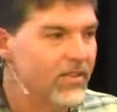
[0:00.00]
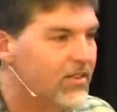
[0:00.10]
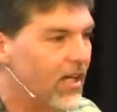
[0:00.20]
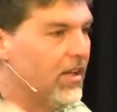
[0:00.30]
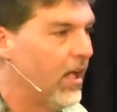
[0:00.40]
can
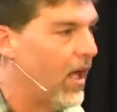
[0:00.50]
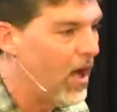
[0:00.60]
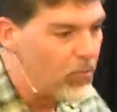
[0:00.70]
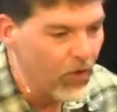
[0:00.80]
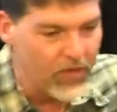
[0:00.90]
say that.
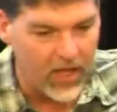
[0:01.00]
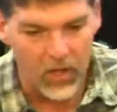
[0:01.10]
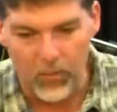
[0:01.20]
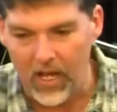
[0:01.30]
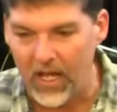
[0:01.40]
I put that
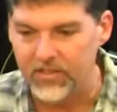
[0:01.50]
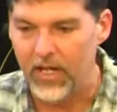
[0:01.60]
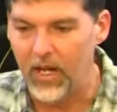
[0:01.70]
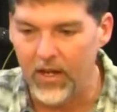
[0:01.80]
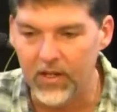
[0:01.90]
in the
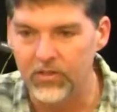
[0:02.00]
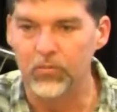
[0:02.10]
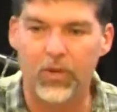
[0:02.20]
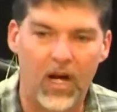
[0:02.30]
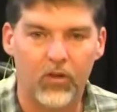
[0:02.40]
past. I, that
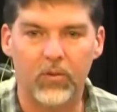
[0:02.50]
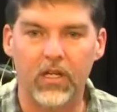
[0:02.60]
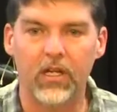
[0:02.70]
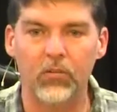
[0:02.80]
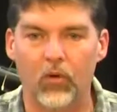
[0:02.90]
doesn't bother
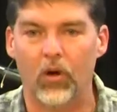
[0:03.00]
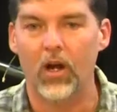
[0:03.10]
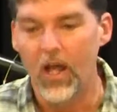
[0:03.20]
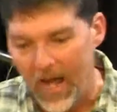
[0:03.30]
me anymore.